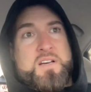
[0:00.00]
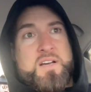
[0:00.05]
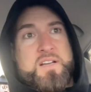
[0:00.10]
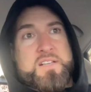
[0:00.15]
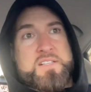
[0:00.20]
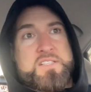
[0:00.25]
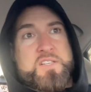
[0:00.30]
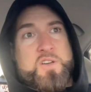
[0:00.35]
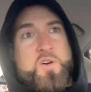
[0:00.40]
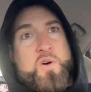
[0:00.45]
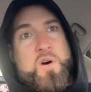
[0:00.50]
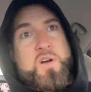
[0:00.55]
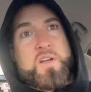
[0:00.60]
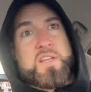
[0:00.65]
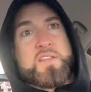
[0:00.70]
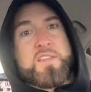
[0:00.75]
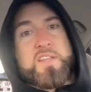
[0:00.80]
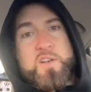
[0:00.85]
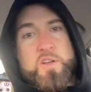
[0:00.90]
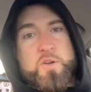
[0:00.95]
So I'll
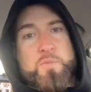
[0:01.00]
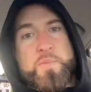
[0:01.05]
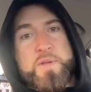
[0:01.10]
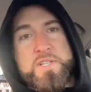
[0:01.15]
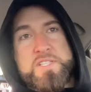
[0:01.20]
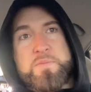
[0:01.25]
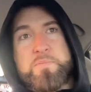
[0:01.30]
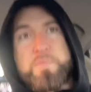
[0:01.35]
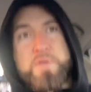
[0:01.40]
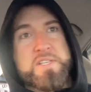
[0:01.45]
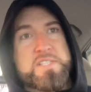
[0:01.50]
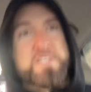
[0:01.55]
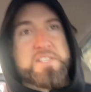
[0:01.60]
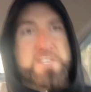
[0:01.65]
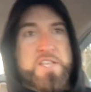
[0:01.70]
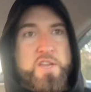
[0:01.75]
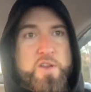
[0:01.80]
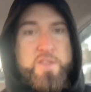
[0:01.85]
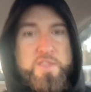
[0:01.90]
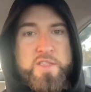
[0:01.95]
get little bits and
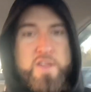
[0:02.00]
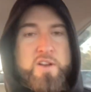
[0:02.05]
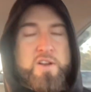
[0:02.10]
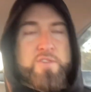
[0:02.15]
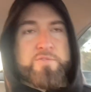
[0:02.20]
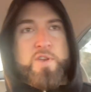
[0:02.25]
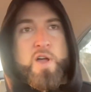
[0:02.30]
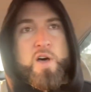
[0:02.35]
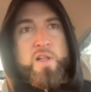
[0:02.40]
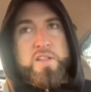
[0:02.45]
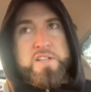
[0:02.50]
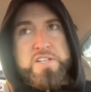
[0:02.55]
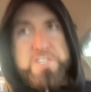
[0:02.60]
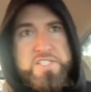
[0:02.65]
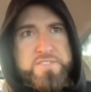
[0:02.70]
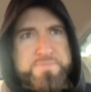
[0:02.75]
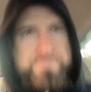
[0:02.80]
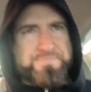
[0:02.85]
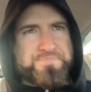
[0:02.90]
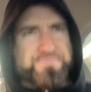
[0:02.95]
pieces here and there of
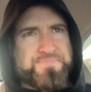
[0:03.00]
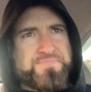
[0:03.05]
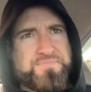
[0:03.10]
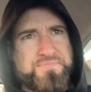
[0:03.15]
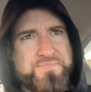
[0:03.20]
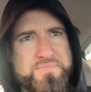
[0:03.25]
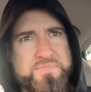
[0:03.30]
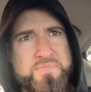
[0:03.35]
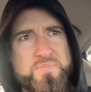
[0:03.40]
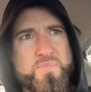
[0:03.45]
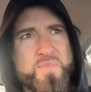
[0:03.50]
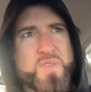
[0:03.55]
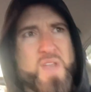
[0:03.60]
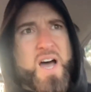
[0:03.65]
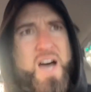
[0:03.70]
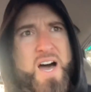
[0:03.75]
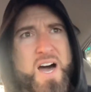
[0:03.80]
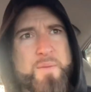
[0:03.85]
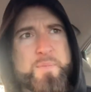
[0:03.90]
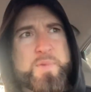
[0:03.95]
knowledge.
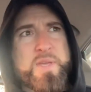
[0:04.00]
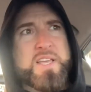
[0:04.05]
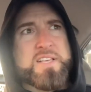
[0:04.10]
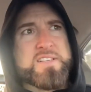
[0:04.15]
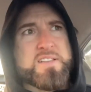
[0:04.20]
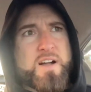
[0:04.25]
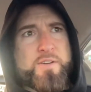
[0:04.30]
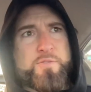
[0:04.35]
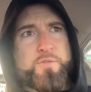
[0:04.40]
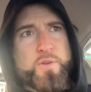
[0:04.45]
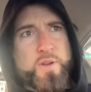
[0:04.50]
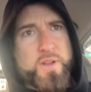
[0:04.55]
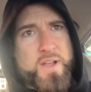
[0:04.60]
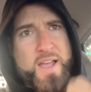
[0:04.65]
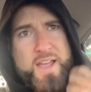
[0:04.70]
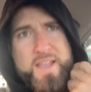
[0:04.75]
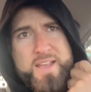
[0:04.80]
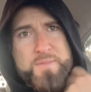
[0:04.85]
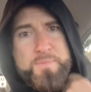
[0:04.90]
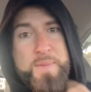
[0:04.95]
He's offering
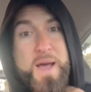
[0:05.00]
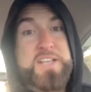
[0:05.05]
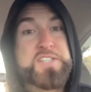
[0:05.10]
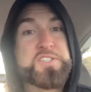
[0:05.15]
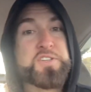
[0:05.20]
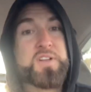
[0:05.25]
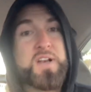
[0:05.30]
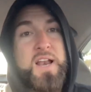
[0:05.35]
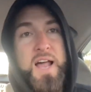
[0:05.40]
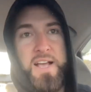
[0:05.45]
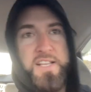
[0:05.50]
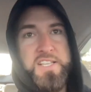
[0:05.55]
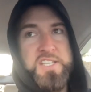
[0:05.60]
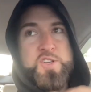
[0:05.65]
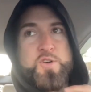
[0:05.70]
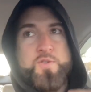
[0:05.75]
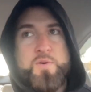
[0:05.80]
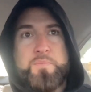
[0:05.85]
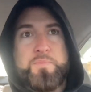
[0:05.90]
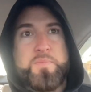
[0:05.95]
a masterclass,
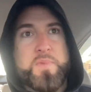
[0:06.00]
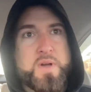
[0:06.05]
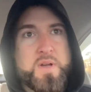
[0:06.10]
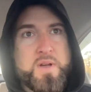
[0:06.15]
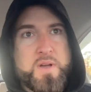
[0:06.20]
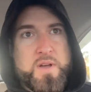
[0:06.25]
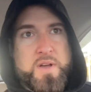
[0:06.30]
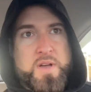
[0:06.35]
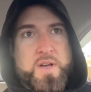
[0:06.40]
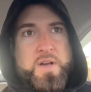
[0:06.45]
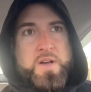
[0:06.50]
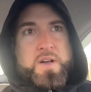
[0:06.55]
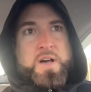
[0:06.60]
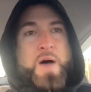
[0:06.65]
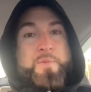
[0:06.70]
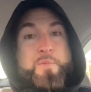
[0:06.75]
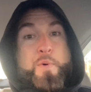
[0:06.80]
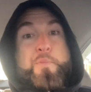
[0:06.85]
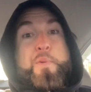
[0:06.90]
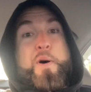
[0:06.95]
so
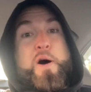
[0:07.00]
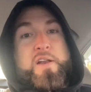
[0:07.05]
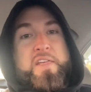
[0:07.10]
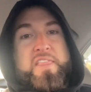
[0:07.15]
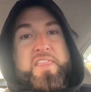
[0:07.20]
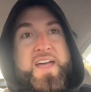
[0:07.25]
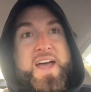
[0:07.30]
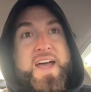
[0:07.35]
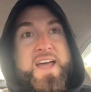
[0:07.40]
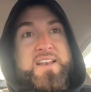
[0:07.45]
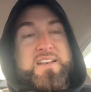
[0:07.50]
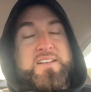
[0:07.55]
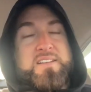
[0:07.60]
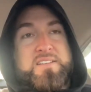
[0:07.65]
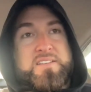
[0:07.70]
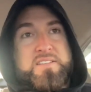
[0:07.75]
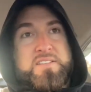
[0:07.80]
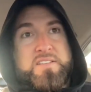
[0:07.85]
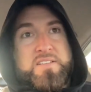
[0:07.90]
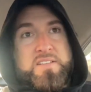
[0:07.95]
I'm a part of that.
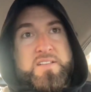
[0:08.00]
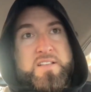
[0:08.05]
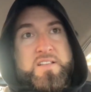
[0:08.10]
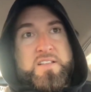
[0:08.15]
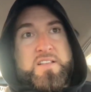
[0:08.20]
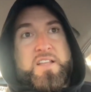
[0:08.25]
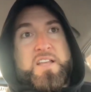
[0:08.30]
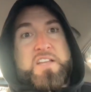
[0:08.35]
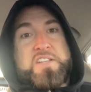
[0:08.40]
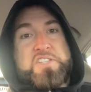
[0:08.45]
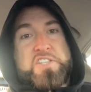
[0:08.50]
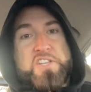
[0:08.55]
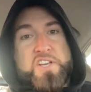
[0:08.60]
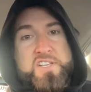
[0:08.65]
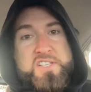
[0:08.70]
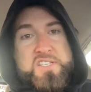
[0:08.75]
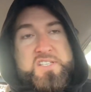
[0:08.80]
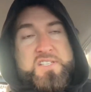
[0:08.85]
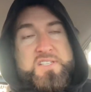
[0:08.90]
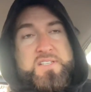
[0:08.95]
It
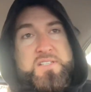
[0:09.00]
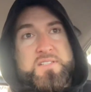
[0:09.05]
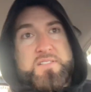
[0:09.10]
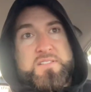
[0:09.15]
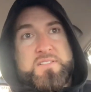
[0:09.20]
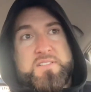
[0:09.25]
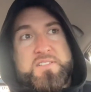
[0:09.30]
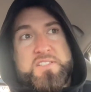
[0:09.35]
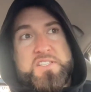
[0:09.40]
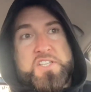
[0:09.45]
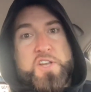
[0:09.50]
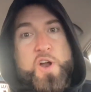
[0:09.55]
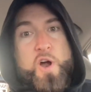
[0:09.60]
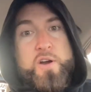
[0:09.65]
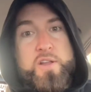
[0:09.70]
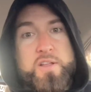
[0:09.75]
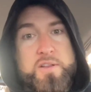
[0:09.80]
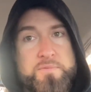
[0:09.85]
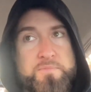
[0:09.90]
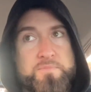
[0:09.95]
just
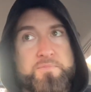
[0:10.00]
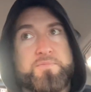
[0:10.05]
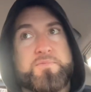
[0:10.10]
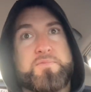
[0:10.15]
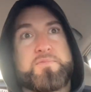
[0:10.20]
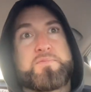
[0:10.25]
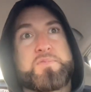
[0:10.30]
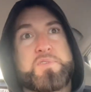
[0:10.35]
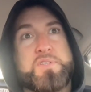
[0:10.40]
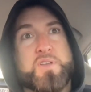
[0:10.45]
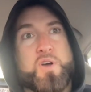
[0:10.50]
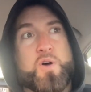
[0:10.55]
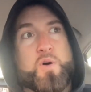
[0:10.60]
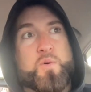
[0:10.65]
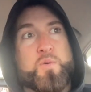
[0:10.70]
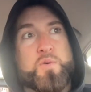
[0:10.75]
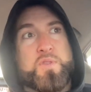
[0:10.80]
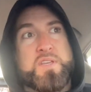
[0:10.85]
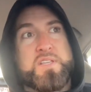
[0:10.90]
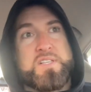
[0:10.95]
started,
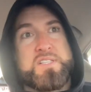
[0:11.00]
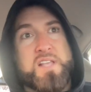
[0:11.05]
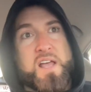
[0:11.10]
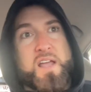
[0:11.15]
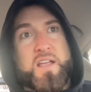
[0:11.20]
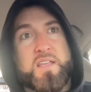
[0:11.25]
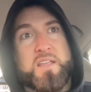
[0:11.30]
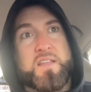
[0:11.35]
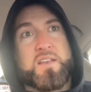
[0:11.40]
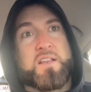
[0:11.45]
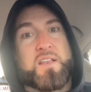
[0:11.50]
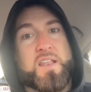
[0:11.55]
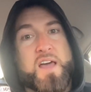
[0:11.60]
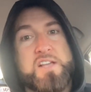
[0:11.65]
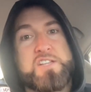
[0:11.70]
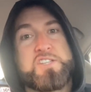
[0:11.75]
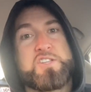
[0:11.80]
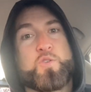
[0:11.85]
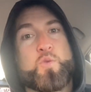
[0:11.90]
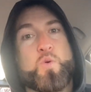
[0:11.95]
so the second
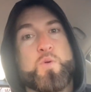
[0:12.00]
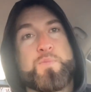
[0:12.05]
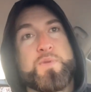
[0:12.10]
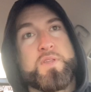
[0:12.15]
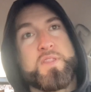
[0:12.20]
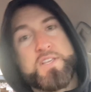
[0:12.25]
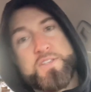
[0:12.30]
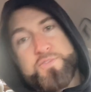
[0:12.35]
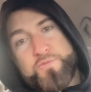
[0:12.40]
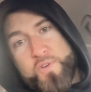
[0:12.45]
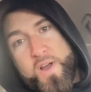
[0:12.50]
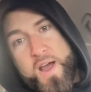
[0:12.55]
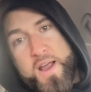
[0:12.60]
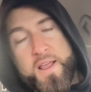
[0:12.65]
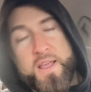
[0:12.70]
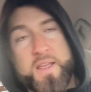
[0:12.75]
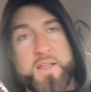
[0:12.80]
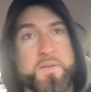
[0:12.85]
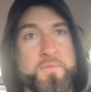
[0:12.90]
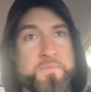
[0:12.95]
lecture would be this
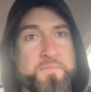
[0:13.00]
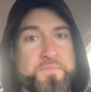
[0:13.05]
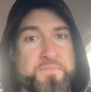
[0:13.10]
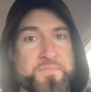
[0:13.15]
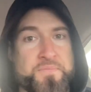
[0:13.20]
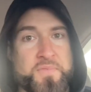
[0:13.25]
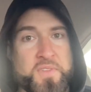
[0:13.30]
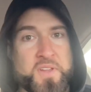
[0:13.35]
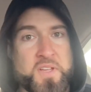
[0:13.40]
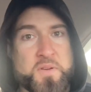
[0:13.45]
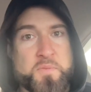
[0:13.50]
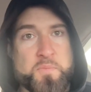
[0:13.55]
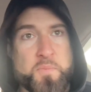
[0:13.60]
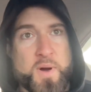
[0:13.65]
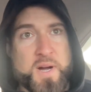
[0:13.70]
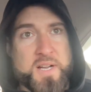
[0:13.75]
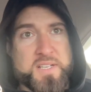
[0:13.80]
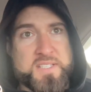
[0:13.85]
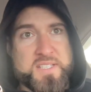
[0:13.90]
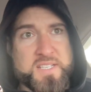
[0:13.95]
Friday.
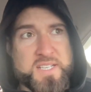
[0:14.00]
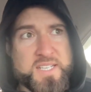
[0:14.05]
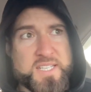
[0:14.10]
But